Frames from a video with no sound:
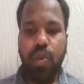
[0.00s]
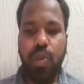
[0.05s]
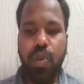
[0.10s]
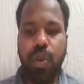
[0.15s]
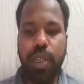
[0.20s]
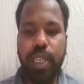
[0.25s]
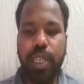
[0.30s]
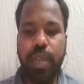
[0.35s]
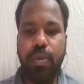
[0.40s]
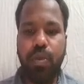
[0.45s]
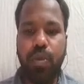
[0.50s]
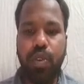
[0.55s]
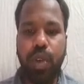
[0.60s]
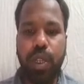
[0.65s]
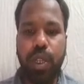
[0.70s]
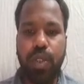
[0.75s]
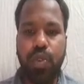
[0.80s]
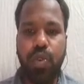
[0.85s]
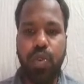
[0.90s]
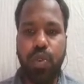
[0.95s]
what I'm
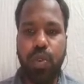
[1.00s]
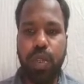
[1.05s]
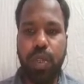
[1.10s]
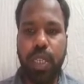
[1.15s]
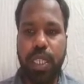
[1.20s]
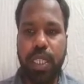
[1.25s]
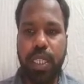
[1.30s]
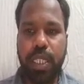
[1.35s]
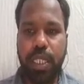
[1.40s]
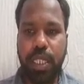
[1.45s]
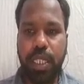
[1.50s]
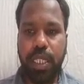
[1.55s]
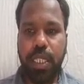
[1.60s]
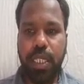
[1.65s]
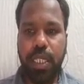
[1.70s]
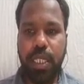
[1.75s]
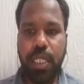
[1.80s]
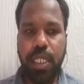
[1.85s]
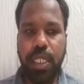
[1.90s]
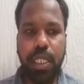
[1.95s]
going to
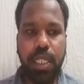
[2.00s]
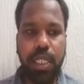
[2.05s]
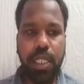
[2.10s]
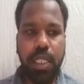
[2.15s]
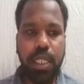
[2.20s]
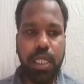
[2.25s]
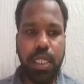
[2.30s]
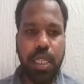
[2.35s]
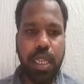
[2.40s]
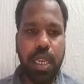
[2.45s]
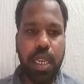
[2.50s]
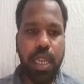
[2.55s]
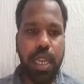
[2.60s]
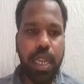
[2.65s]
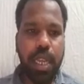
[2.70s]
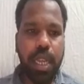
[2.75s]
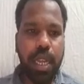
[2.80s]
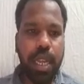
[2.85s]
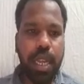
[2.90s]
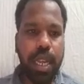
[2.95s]
discuss.
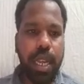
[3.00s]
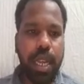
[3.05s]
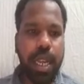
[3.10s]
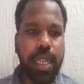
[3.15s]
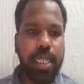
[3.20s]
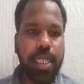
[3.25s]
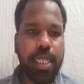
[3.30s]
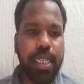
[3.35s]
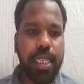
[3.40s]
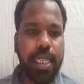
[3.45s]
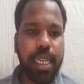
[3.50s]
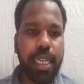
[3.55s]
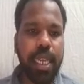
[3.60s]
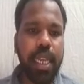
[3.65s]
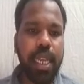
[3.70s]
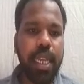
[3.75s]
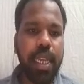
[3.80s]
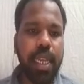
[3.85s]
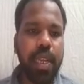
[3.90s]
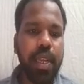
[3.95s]
And
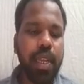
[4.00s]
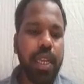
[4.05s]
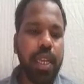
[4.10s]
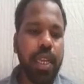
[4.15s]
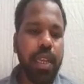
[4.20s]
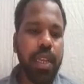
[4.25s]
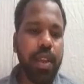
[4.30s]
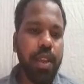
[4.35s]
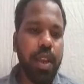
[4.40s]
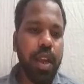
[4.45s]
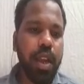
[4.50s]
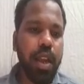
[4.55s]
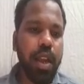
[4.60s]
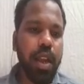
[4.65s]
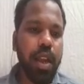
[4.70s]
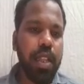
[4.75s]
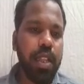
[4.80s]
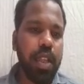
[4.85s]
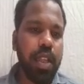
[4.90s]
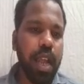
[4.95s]
see,
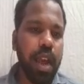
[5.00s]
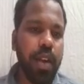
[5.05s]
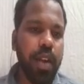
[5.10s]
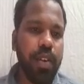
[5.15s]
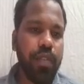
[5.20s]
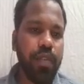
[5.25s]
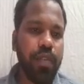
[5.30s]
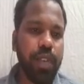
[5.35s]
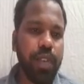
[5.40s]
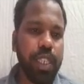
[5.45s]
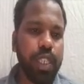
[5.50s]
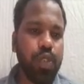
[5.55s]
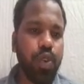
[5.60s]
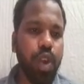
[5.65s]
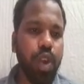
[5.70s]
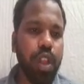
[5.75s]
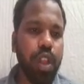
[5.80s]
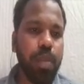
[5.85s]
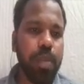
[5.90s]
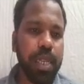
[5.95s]
our first
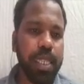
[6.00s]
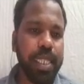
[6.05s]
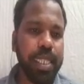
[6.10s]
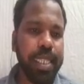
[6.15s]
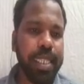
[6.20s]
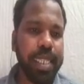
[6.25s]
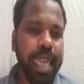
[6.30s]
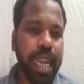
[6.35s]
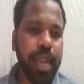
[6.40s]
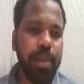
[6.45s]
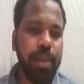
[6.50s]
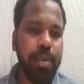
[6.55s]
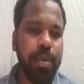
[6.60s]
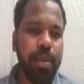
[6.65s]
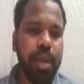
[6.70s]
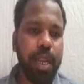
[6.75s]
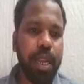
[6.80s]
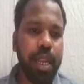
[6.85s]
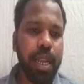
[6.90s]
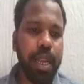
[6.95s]
column is time.
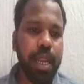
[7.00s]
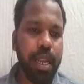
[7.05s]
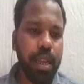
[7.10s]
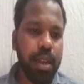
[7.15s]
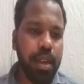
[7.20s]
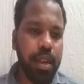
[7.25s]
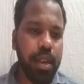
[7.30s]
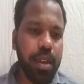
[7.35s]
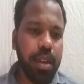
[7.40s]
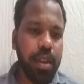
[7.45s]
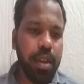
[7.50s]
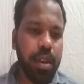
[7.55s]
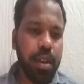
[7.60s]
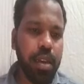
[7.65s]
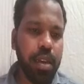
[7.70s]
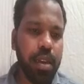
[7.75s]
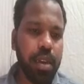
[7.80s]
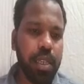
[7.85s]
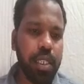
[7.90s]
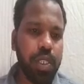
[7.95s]

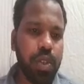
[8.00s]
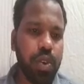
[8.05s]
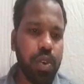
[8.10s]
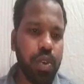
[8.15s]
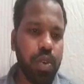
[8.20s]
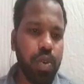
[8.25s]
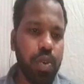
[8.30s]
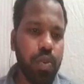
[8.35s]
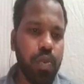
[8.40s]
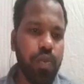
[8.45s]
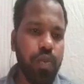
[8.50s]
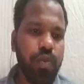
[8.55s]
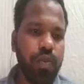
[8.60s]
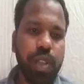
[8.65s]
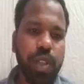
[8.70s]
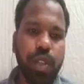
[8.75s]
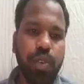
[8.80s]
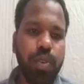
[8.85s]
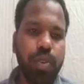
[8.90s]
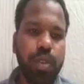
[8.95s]
So
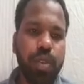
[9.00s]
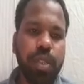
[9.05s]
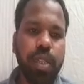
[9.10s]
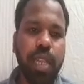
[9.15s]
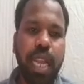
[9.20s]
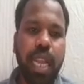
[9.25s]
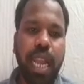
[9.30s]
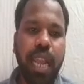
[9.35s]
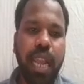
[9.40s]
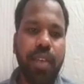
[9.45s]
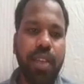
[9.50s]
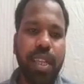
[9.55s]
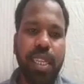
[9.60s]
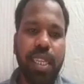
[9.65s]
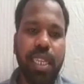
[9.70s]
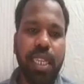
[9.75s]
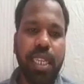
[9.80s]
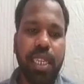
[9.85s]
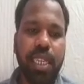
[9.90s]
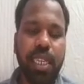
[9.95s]
we don't have
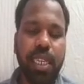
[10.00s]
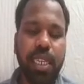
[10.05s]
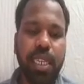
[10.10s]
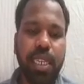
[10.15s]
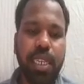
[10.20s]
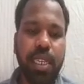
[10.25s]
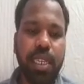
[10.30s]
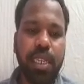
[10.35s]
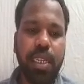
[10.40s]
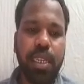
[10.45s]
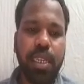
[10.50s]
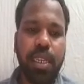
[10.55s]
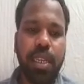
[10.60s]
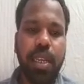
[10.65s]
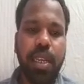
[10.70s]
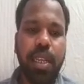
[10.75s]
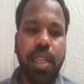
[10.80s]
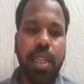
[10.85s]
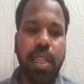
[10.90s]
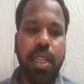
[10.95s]
any
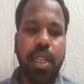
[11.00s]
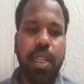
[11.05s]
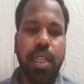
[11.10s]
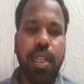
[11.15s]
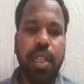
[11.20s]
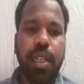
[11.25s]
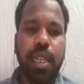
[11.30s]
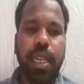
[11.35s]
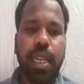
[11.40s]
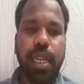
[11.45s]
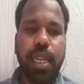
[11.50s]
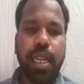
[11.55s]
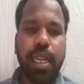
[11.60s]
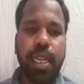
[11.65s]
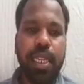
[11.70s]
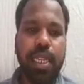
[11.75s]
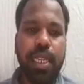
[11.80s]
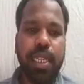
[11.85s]
like